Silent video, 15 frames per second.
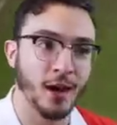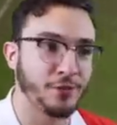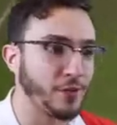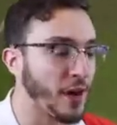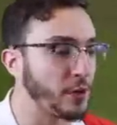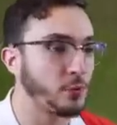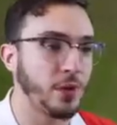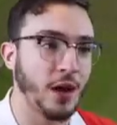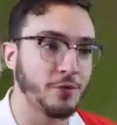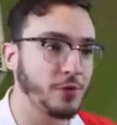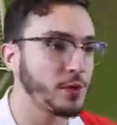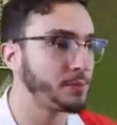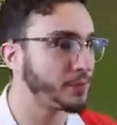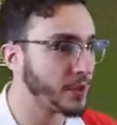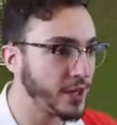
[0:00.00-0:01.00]
I find
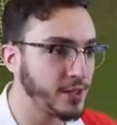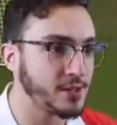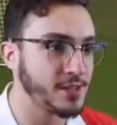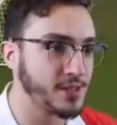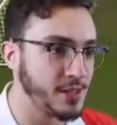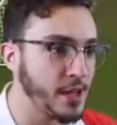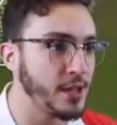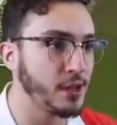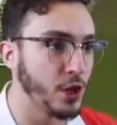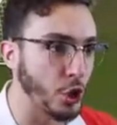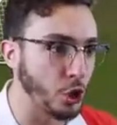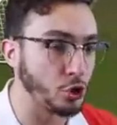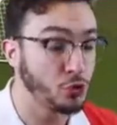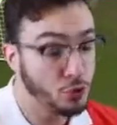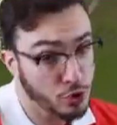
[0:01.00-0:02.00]
whenever the players say,
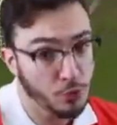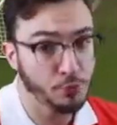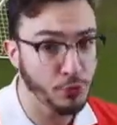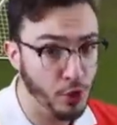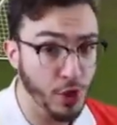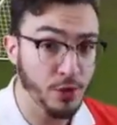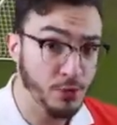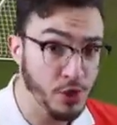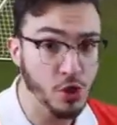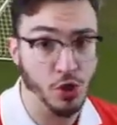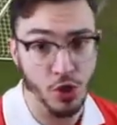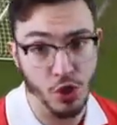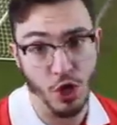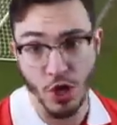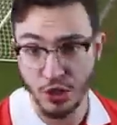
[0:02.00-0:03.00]
like, you should play me
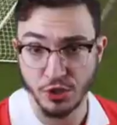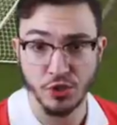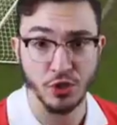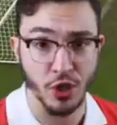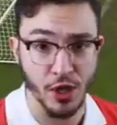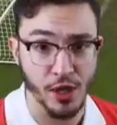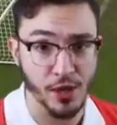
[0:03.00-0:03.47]
in the next